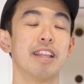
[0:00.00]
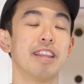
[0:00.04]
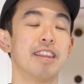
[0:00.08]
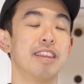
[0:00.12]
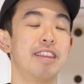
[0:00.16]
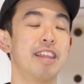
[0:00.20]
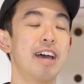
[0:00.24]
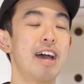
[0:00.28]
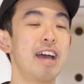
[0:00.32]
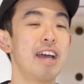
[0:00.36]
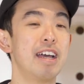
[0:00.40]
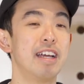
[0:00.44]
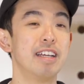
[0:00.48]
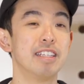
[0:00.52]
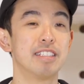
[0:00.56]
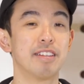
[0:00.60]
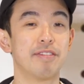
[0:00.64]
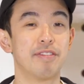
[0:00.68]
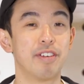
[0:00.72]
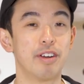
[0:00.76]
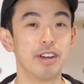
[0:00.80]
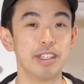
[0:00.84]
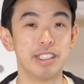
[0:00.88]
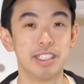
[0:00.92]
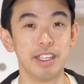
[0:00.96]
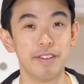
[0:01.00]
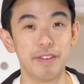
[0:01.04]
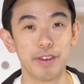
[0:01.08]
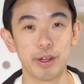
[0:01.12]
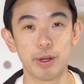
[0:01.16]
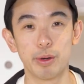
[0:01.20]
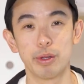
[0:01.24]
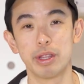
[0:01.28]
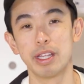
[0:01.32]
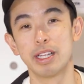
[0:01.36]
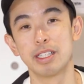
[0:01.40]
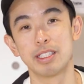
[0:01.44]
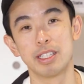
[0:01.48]
That is a very
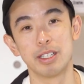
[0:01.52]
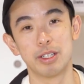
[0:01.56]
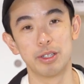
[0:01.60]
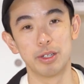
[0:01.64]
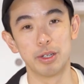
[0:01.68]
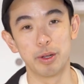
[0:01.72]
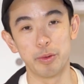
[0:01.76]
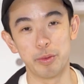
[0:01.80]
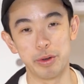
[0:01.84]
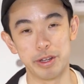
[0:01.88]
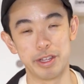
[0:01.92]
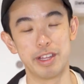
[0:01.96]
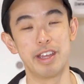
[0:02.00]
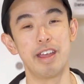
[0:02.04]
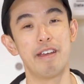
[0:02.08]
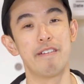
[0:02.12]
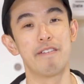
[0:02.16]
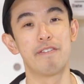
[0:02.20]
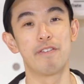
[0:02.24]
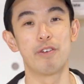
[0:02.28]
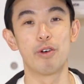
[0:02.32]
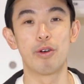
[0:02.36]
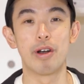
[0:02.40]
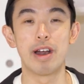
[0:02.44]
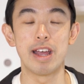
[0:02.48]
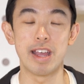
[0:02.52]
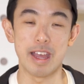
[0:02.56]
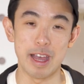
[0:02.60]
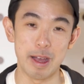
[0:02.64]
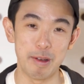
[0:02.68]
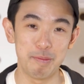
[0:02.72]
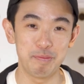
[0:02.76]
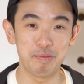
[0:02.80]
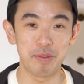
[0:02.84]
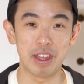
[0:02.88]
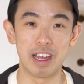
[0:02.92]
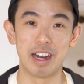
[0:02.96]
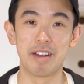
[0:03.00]
difficult thing to do when you hit 4
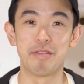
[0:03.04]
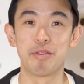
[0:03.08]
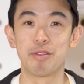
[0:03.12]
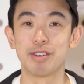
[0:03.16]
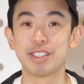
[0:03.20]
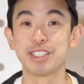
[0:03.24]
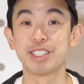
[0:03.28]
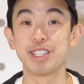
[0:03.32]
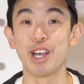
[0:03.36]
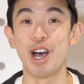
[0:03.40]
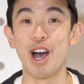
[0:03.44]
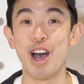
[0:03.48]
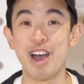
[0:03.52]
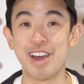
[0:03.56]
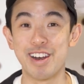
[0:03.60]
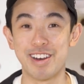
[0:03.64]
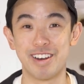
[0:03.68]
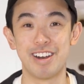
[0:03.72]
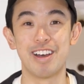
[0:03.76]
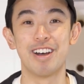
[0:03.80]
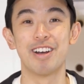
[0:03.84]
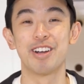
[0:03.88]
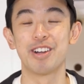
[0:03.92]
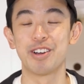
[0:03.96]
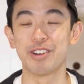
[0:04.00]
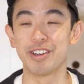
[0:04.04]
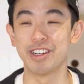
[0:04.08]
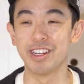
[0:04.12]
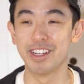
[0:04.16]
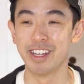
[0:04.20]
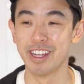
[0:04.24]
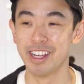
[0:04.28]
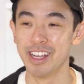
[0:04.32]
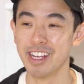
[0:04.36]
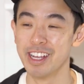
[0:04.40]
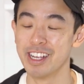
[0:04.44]
a.m. and everyone's tired and hungry.